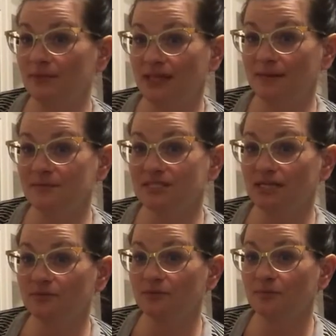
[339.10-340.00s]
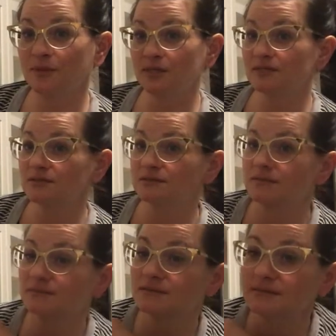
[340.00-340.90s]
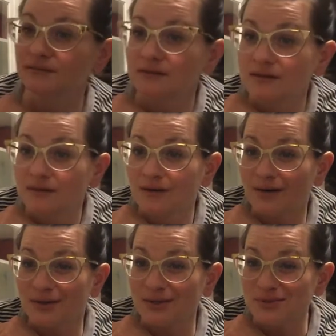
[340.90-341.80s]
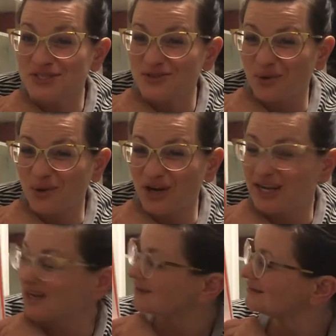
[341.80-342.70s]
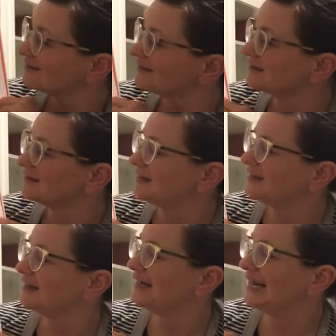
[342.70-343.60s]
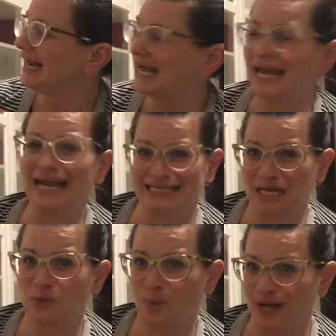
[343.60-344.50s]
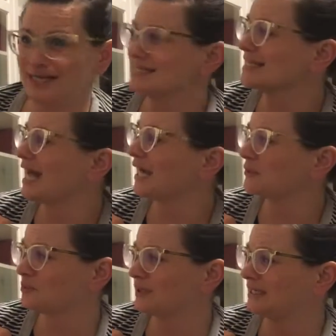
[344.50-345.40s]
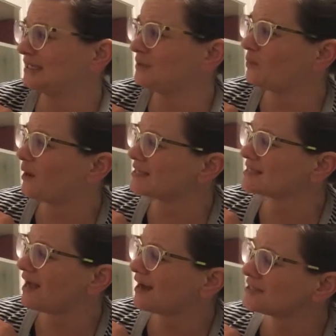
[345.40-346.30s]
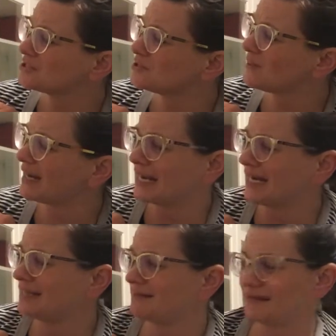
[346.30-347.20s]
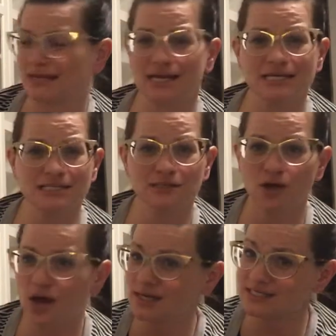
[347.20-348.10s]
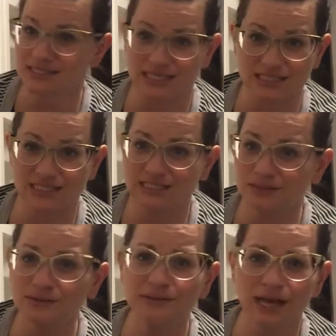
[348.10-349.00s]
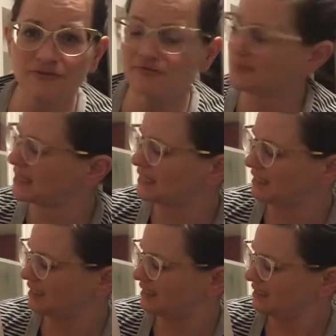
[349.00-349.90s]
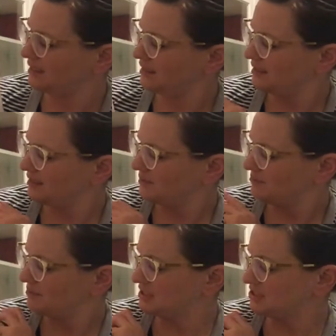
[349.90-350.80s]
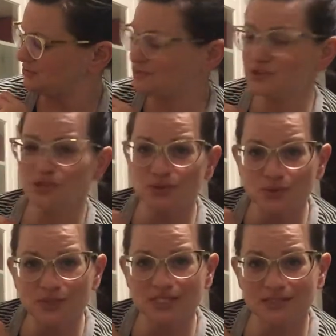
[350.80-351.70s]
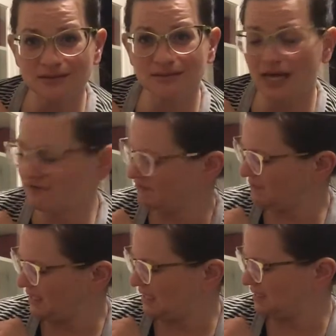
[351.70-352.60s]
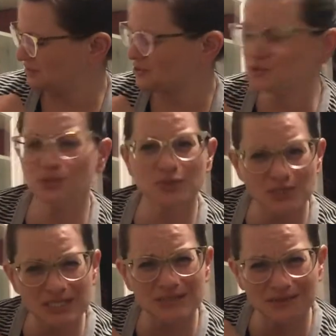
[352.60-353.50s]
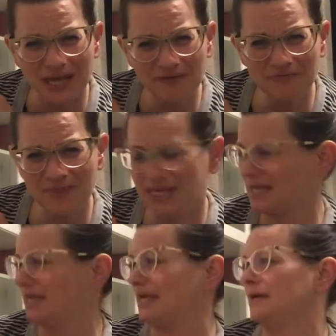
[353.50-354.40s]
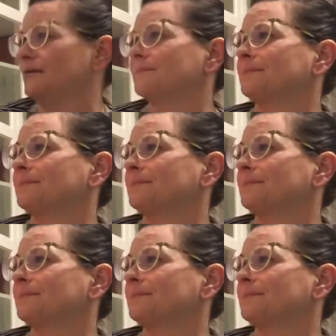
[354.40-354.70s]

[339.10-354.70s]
Plum, said Rupert, are you sorry? And I really was. I'd do anything as long as they'd still love me. But do you still love me? Do you still love me?